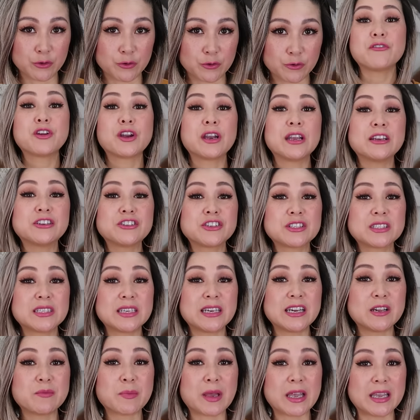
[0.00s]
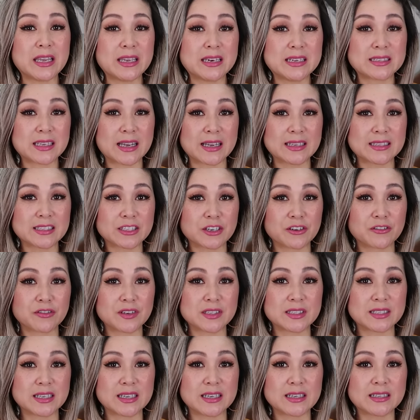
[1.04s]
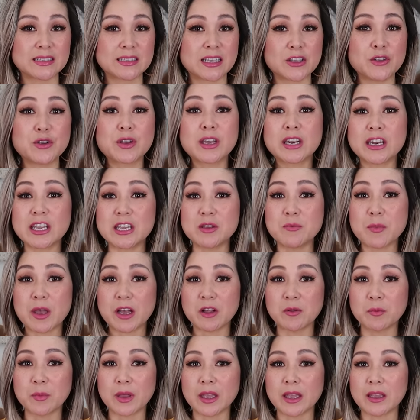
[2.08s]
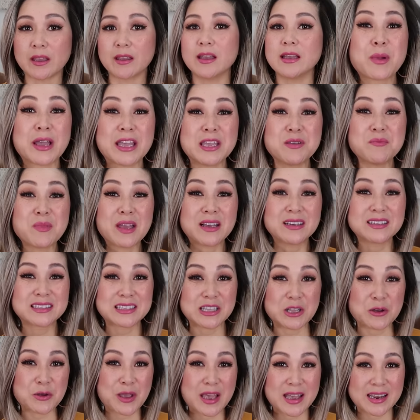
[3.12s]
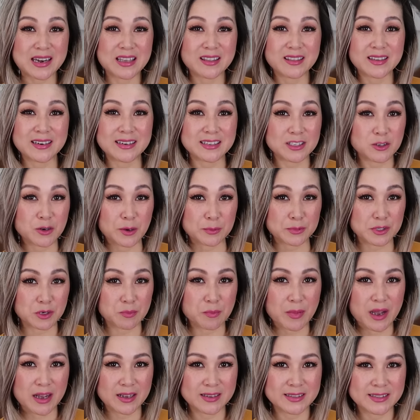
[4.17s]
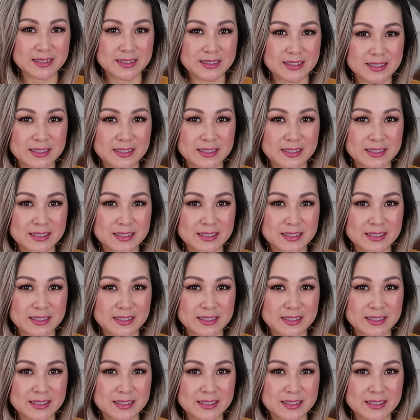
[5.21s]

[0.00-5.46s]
If you're interested in my e-design services, you can email me. My email is located in the description box.